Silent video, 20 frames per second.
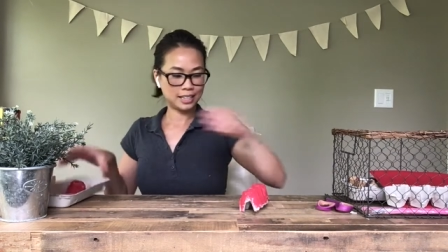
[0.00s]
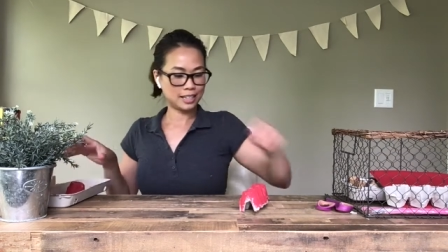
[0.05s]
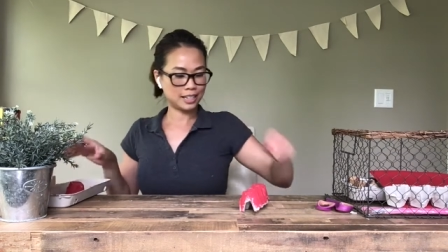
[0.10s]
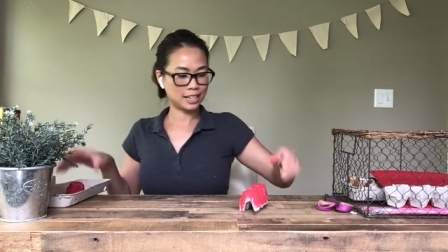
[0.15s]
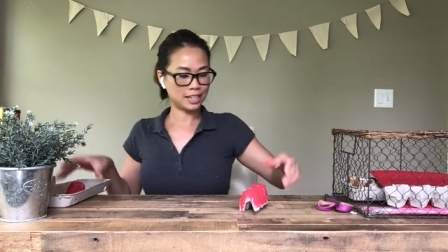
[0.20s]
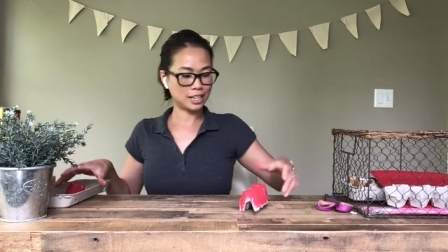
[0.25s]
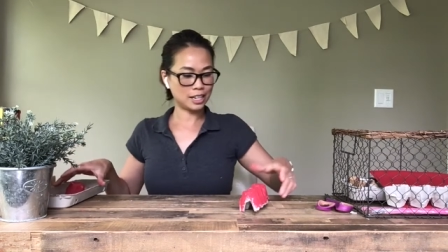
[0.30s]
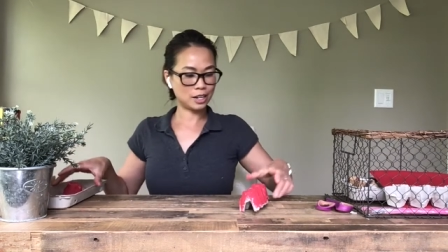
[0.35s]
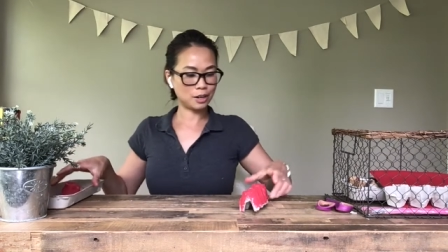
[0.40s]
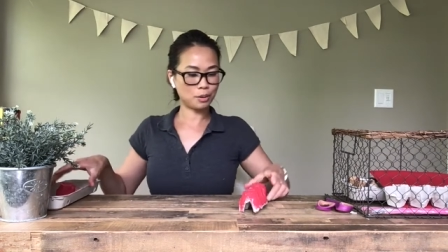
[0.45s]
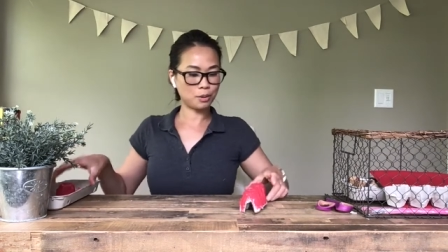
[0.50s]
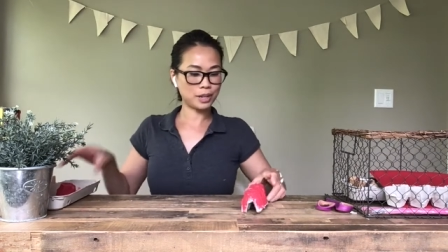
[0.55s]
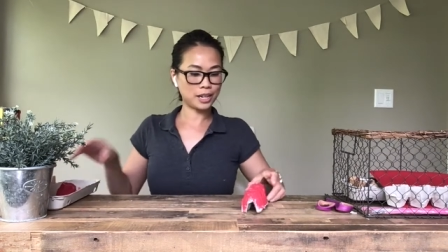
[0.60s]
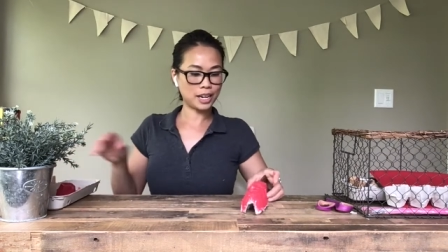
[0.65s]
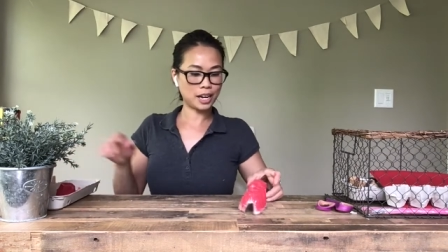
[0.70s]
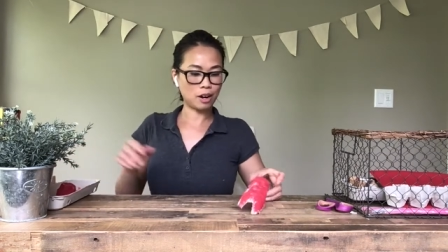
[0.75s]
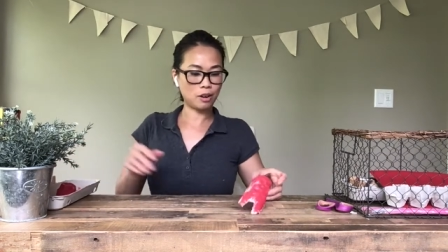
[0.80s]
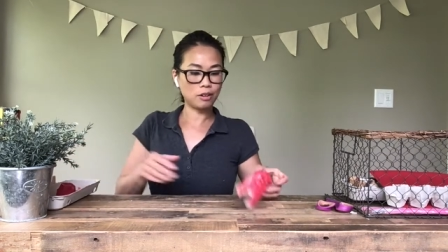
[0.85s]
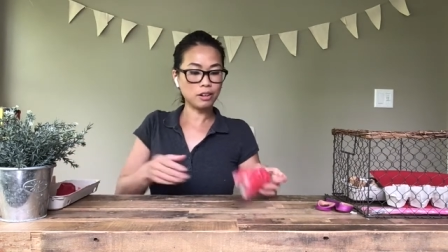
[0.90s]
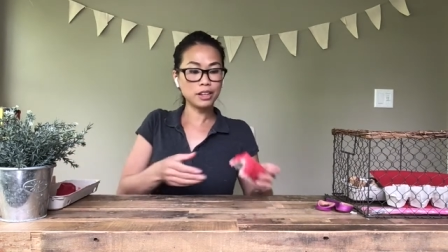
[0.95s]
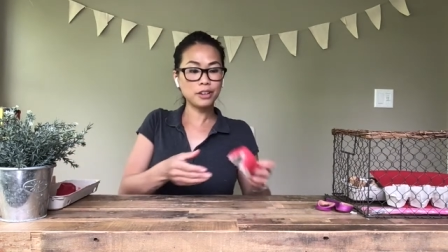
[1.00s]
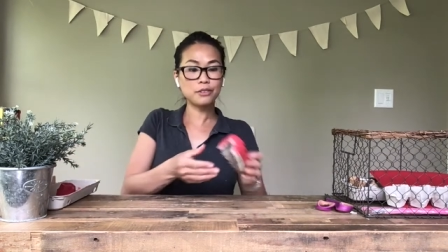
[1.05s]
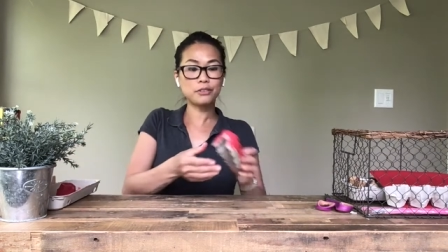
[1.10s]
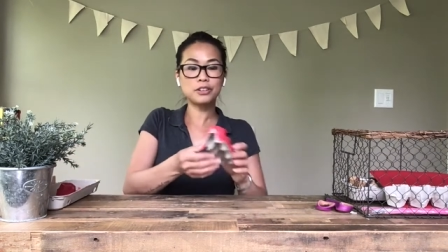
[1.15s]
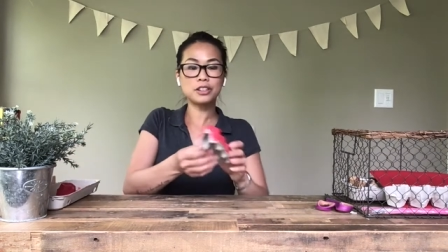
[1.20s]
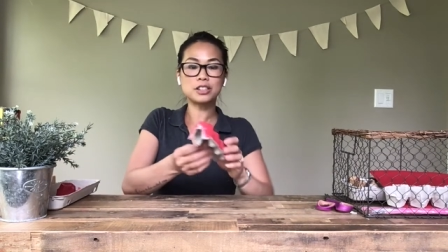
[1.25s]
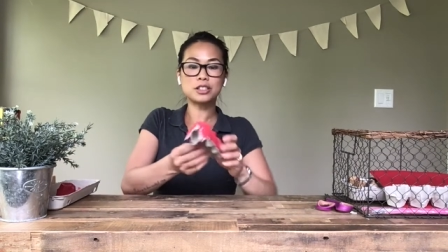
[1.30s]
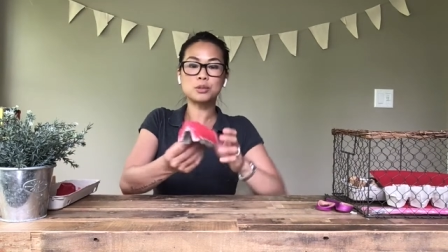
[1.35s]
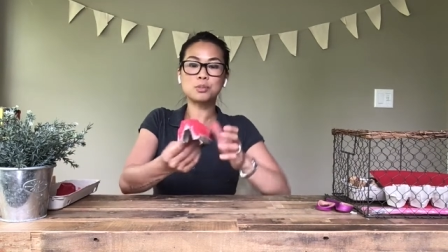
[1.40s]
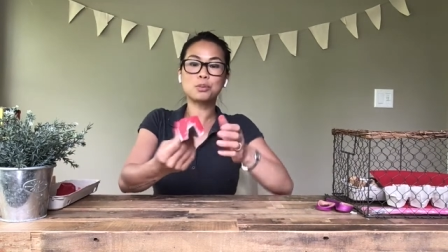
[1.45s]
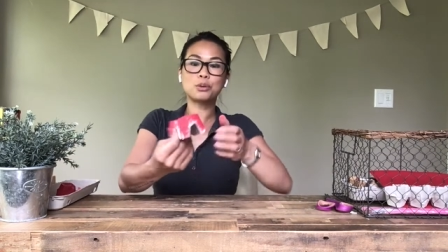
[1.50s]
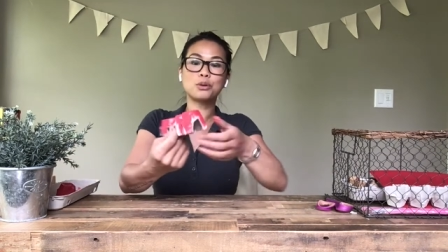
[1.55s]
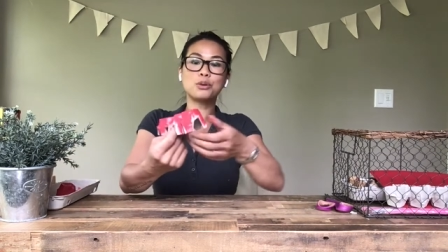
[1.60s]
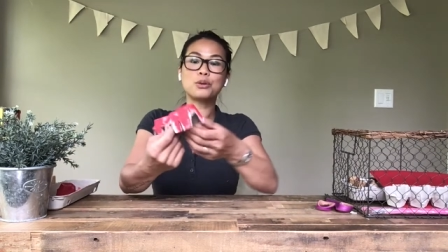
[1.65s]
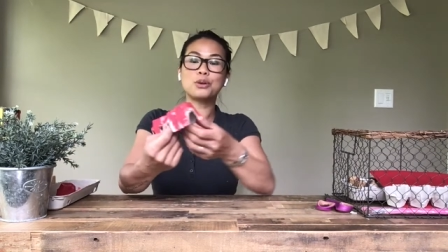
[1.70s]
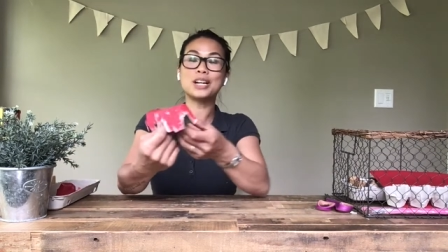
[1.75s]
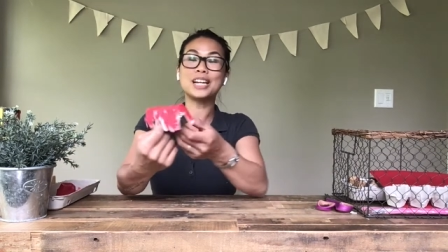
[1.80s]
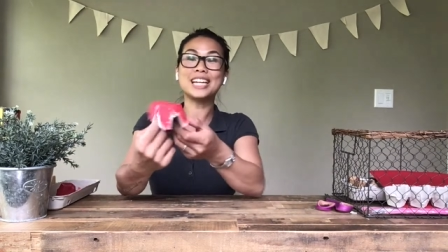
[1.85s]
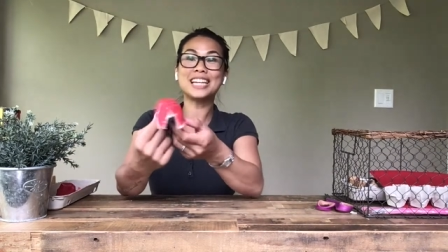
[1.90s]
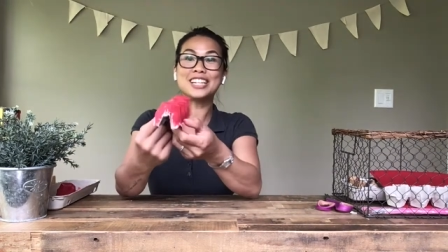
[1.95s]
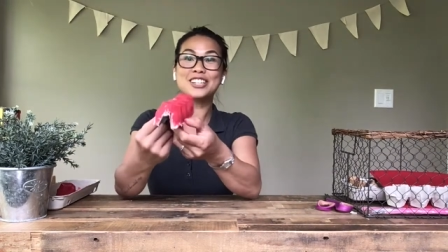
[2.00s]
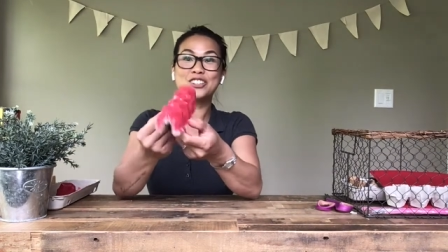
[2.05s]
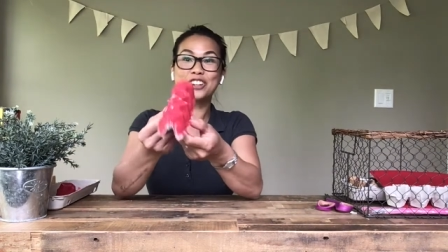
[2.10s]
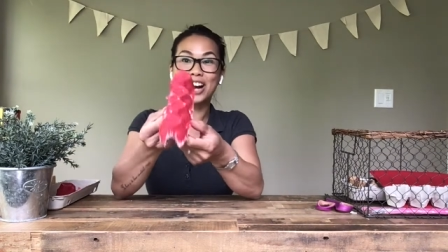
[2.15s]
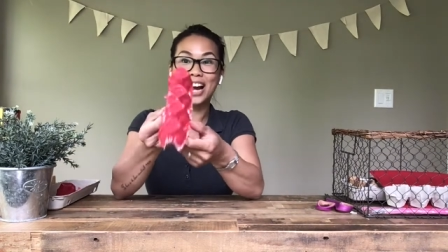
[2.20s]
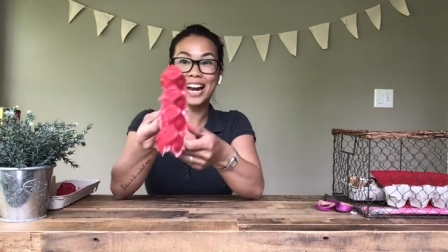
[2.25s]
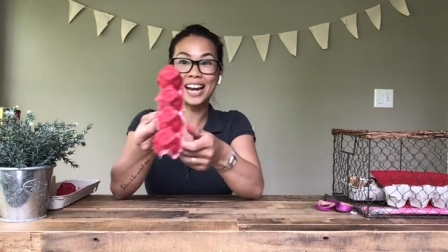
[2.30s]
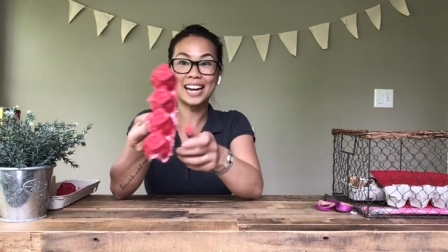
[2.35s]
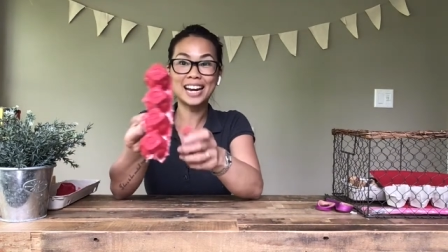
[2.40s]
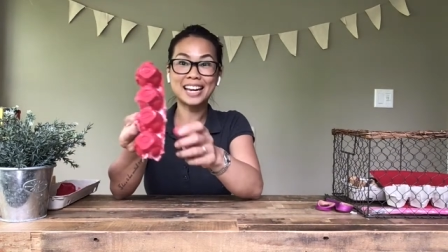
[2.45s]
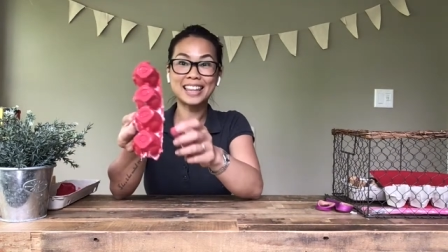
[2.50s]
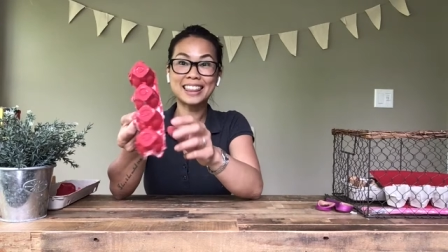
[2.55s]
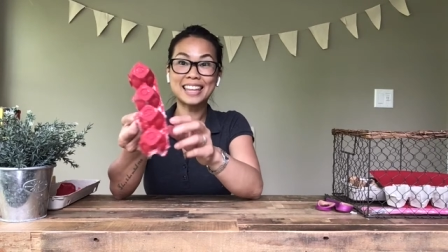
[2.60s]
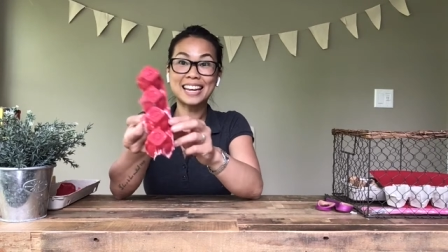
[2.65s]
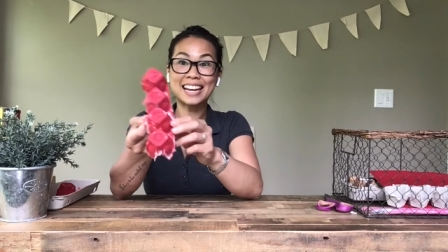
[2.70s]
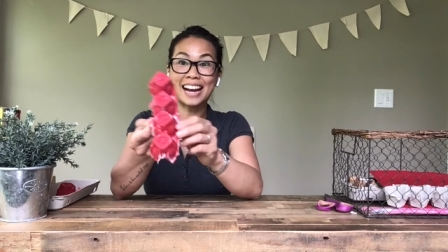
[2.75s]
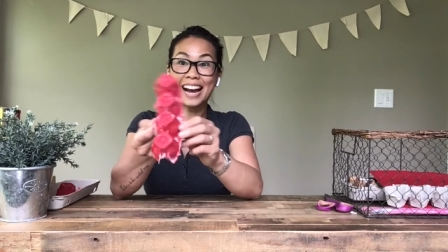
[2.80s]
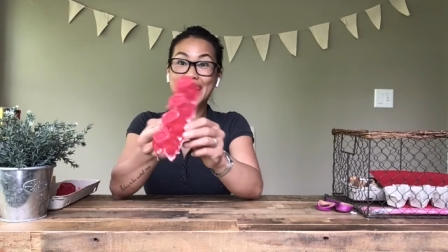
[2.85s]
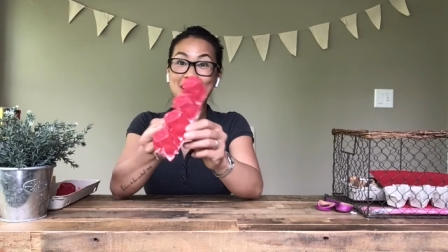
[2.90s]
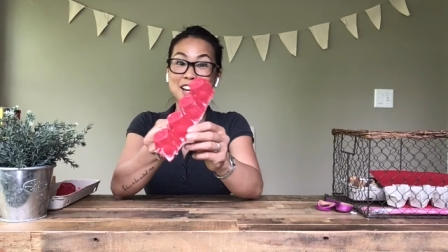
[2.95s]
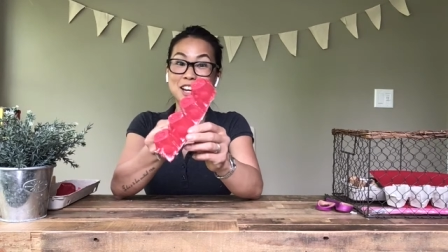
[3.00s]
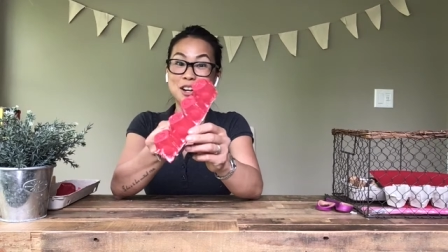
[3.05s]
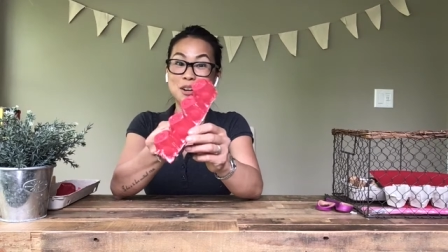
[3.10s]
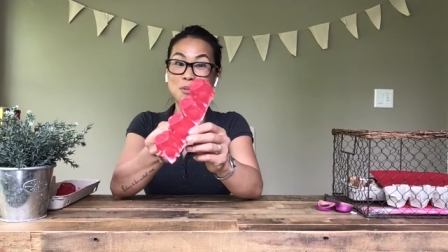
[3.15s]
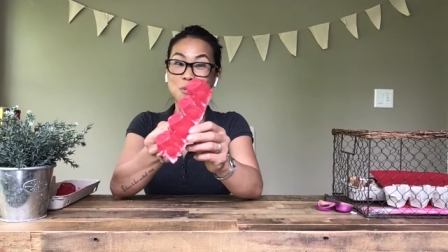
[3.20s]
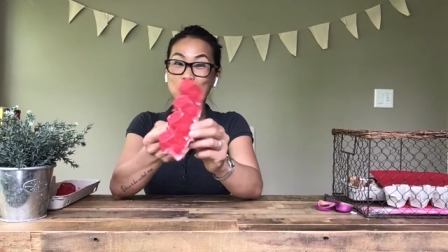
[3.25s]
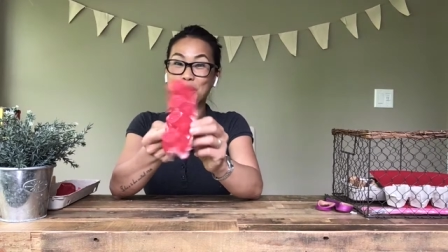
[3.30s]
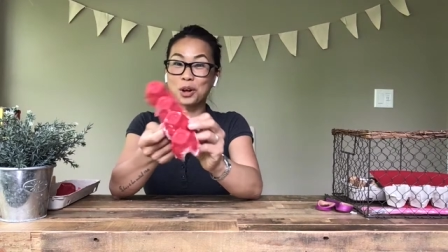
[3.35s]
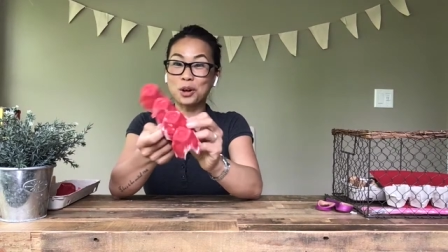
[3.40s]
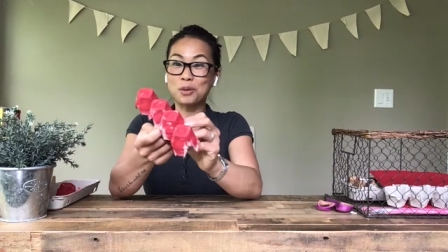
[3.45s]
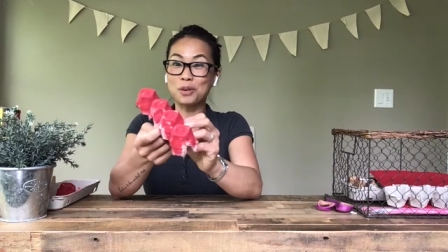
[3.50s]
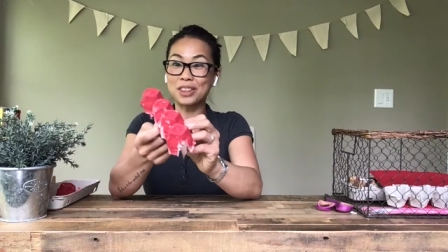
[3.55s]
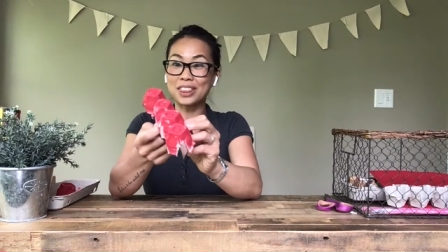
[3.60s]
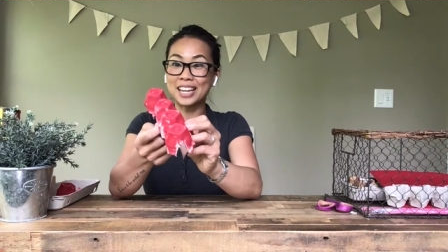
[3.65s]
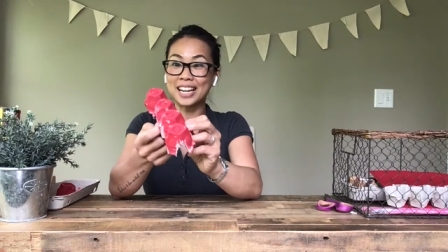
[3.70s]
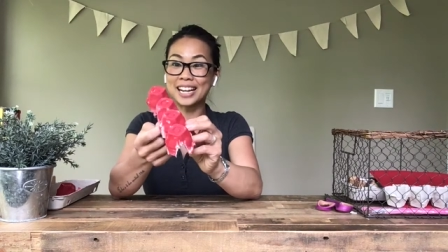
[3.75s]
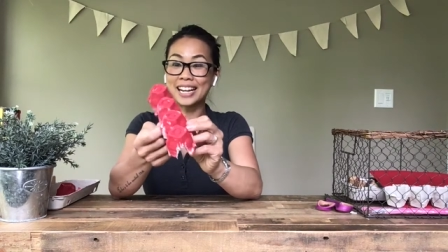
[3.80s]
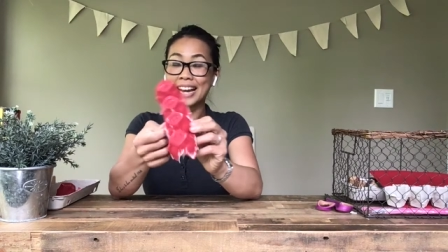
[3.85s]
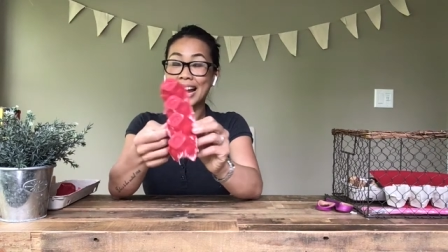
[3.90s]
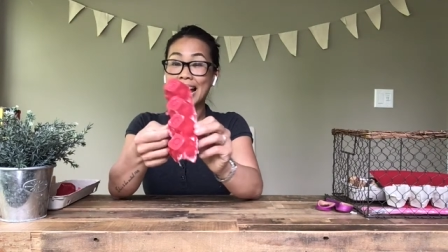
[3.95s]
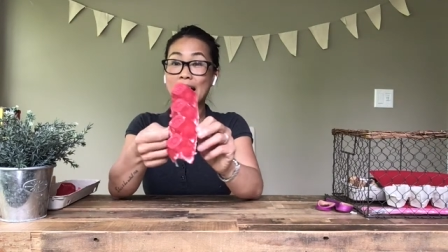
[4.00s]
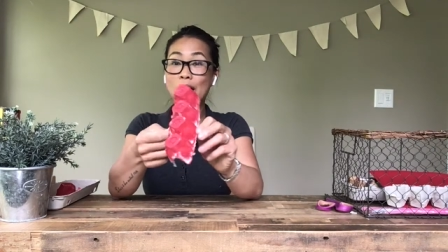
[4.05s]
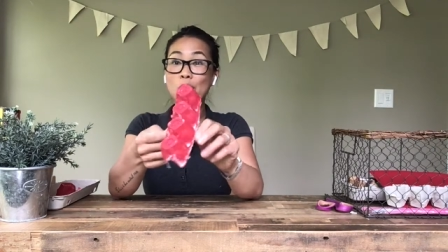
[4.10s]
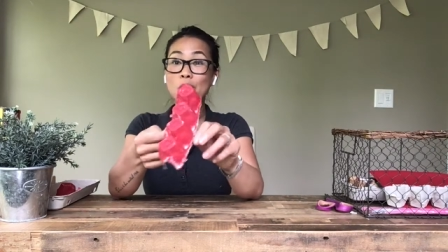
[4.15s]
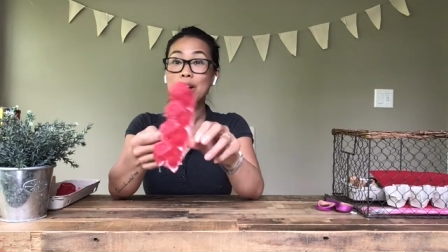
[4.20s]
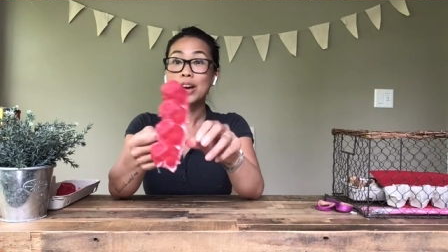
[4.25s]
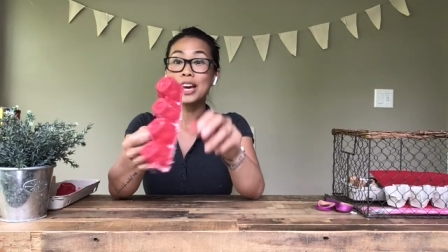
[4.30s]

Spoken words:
Here we go. It feels pretty dry. I think I can work with it now.